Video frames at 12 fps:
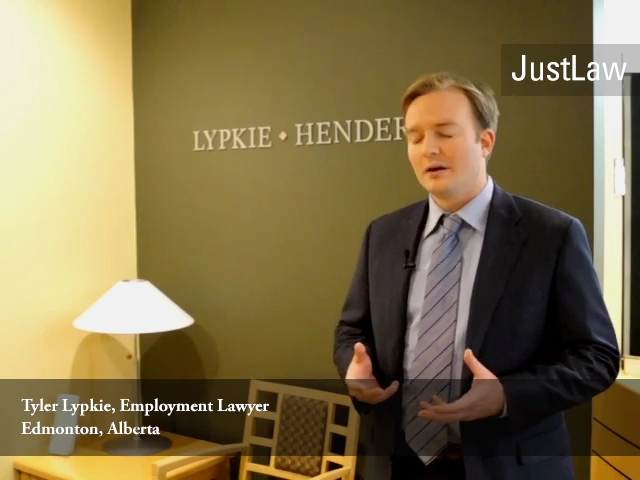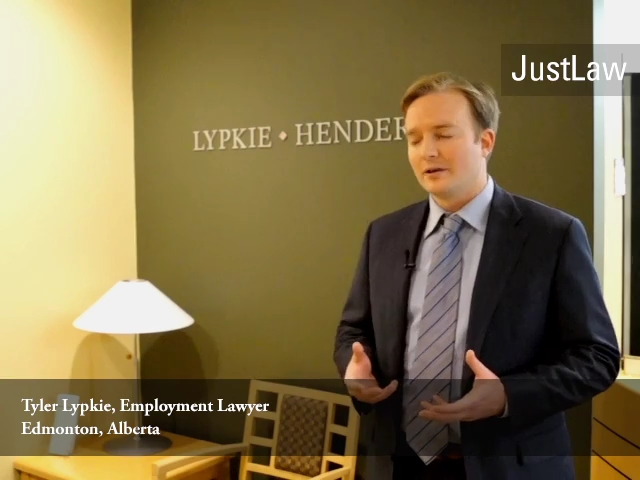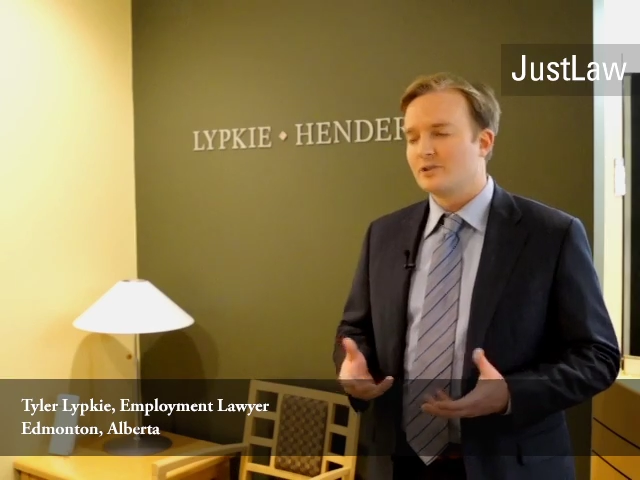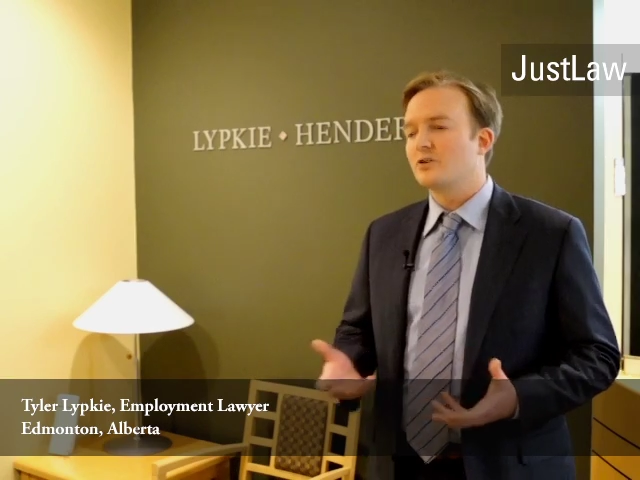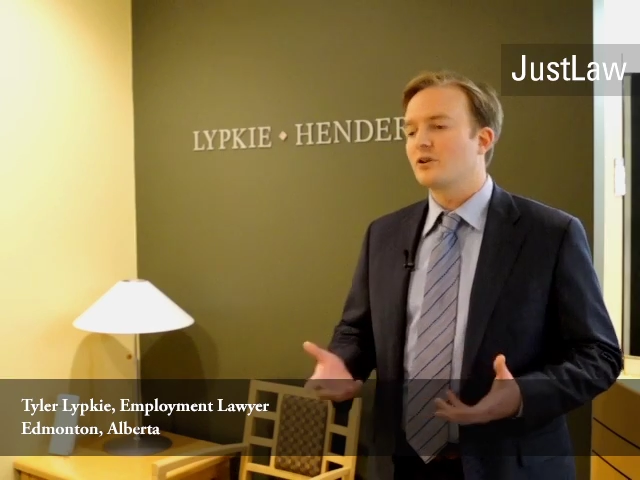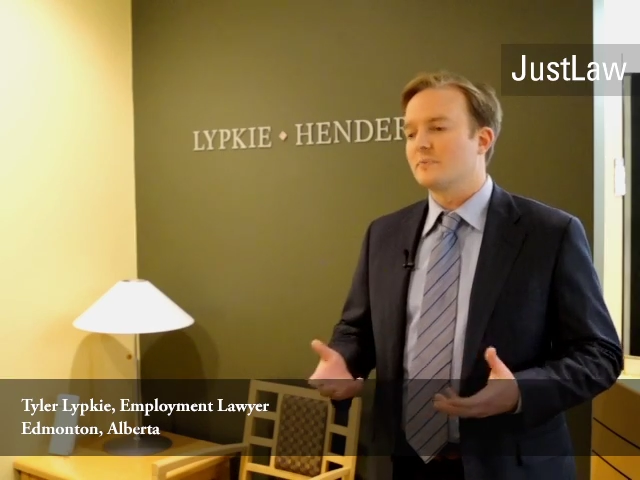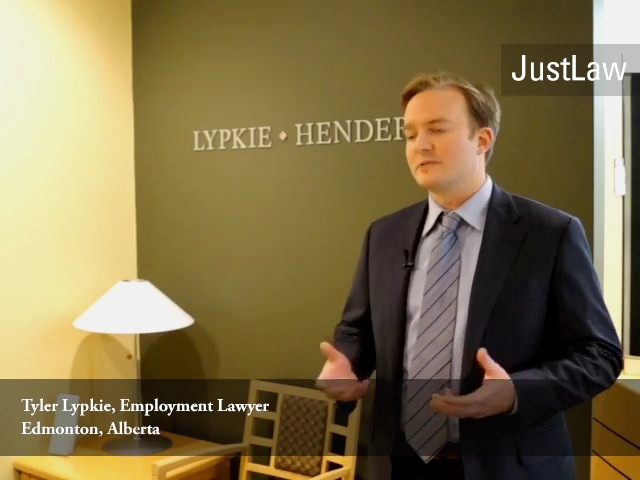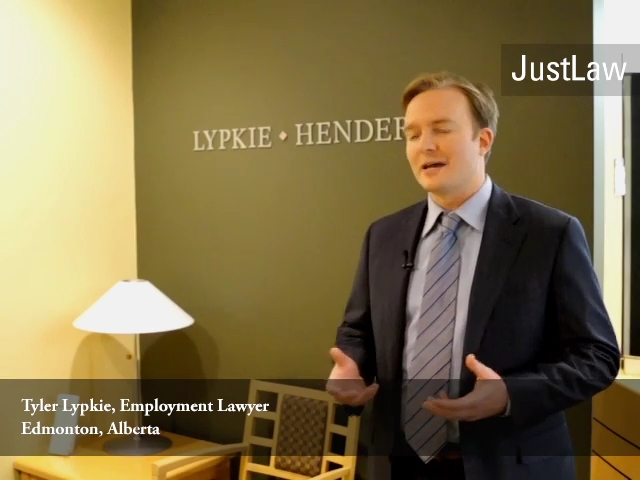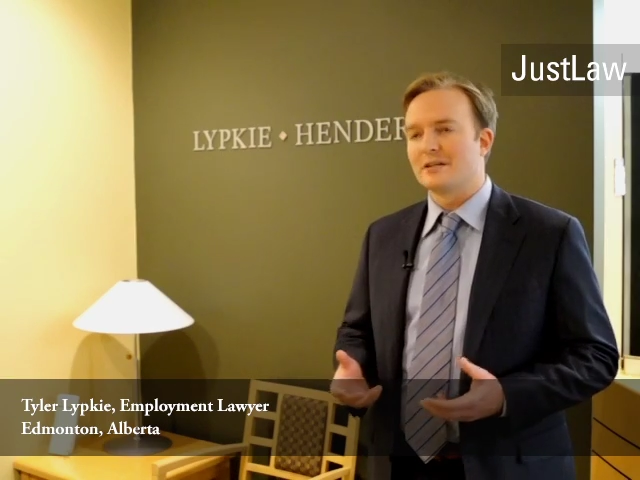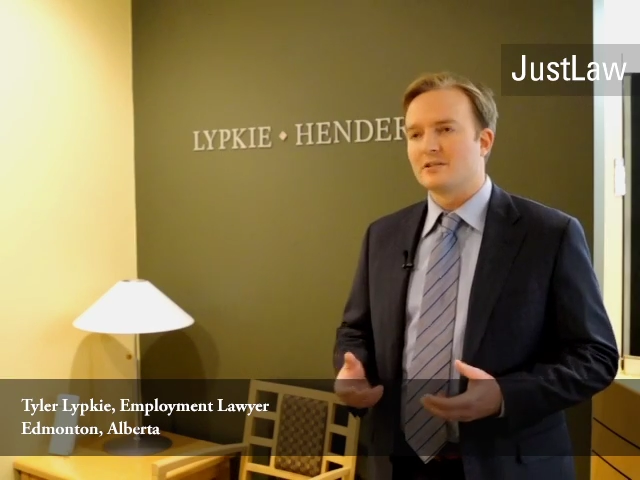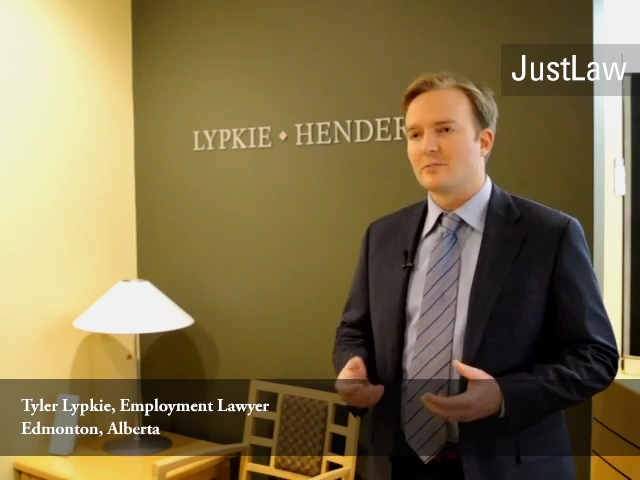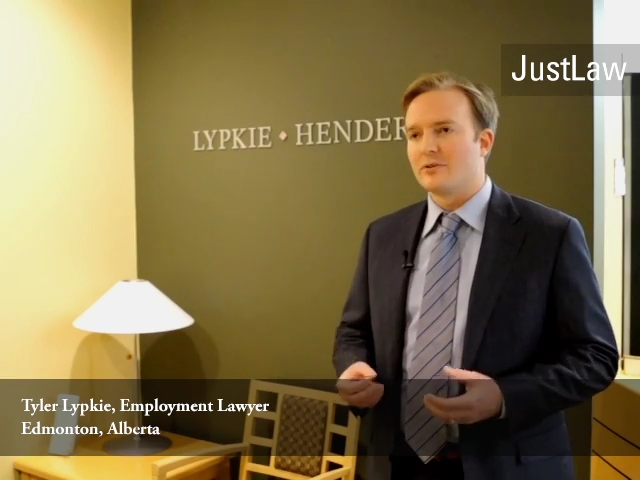
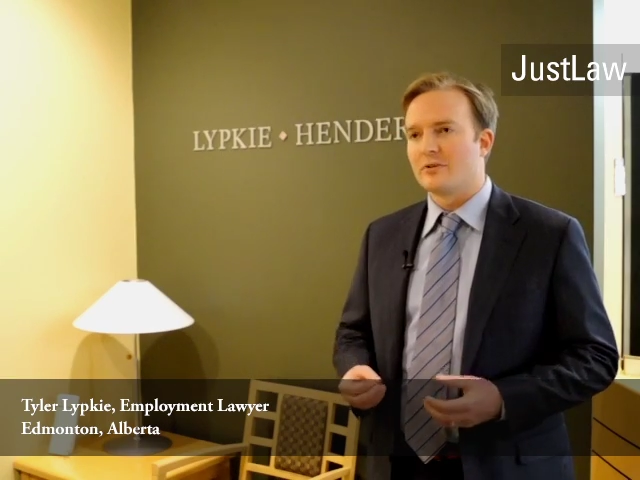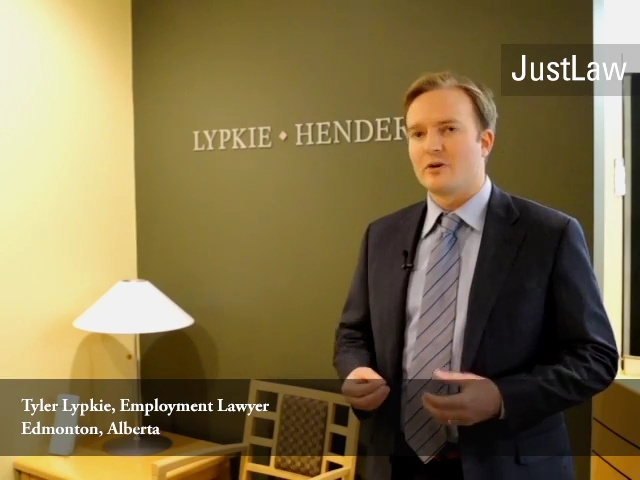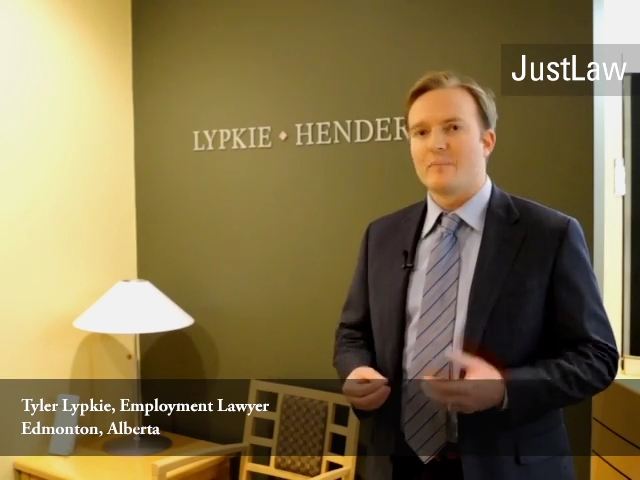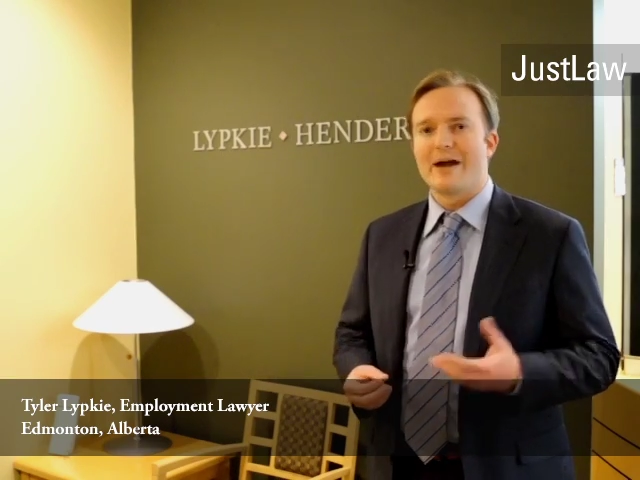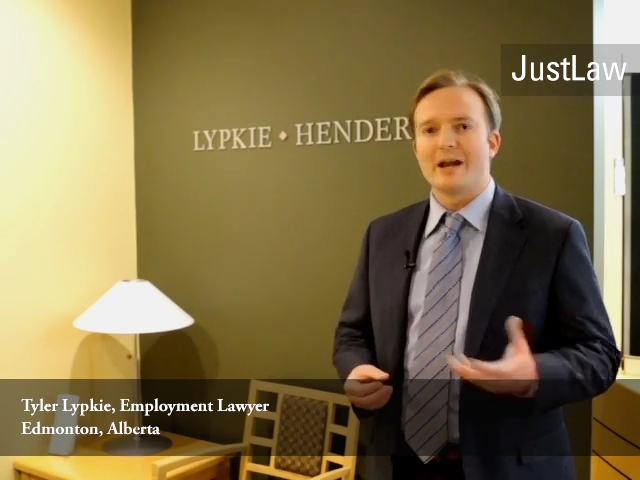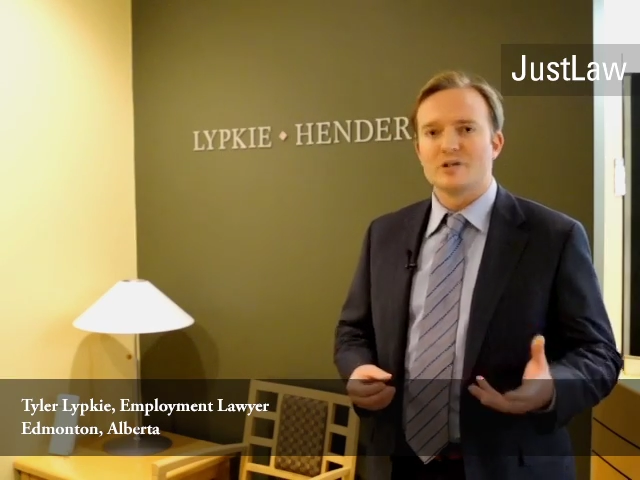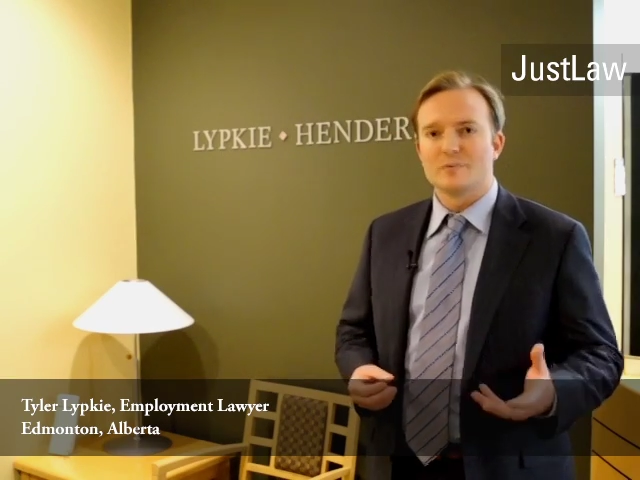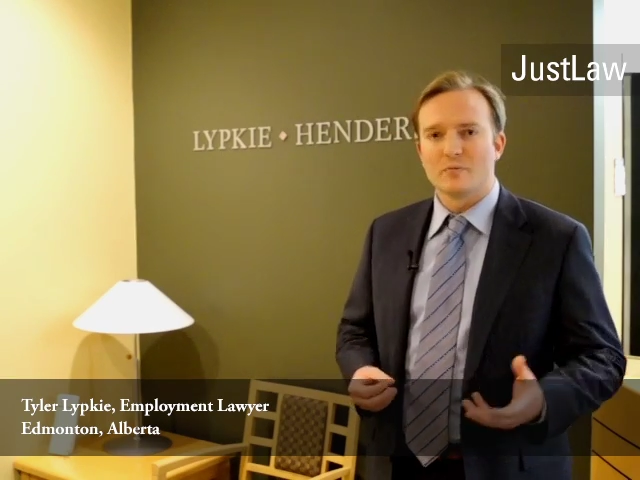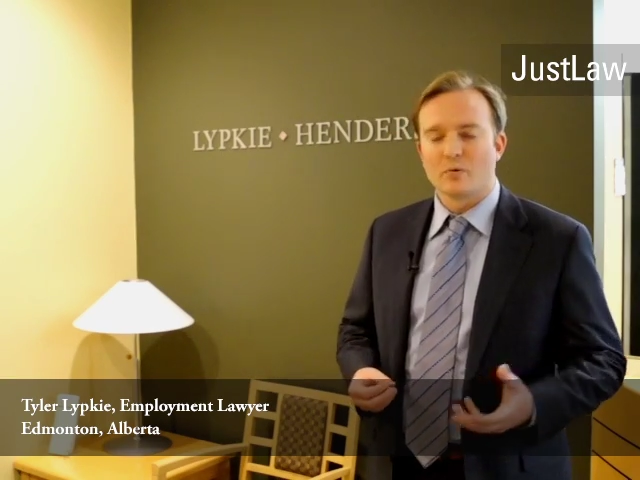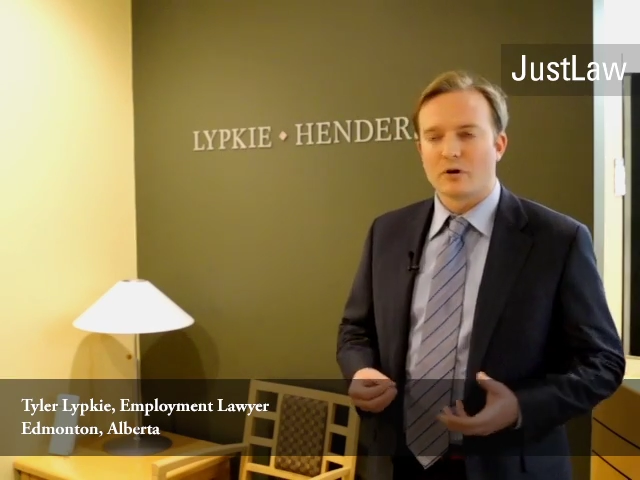circumstance, whether you're a management